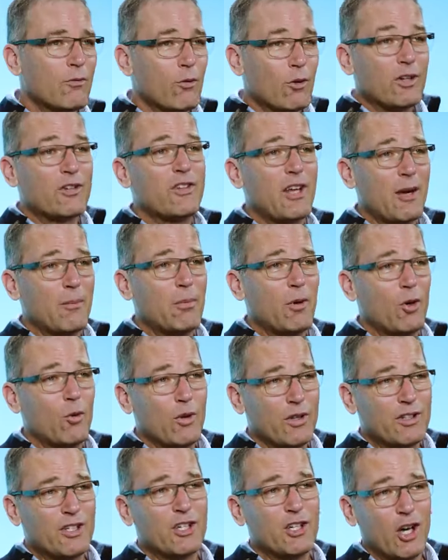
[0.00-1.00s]
For example,
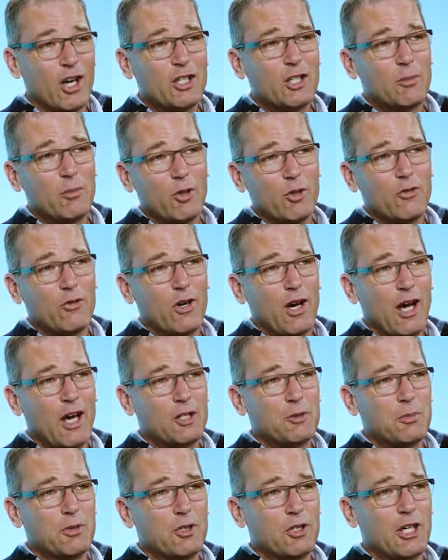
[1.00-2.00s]
with deductibles for
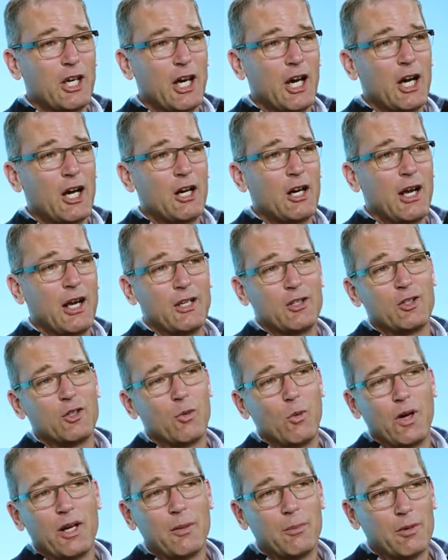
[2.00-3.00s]
hospital care and
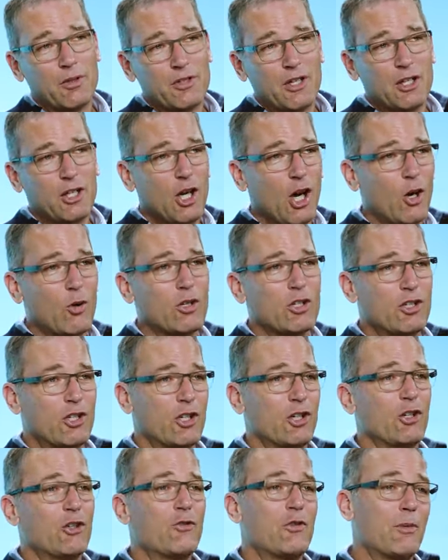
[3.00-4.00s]
20%
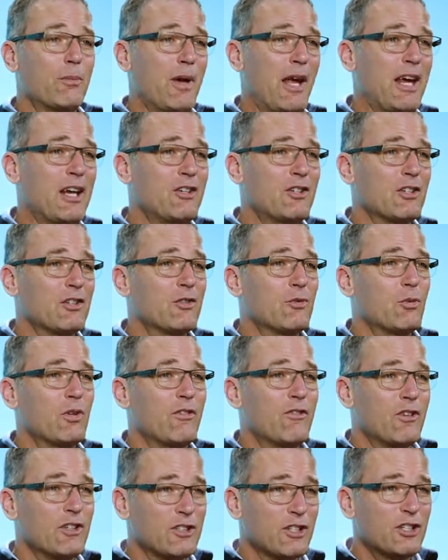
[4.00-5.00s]
coinsurance for patients with
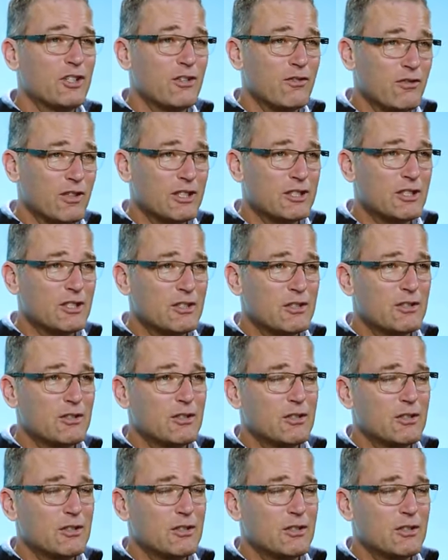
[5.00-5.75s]
physician visits.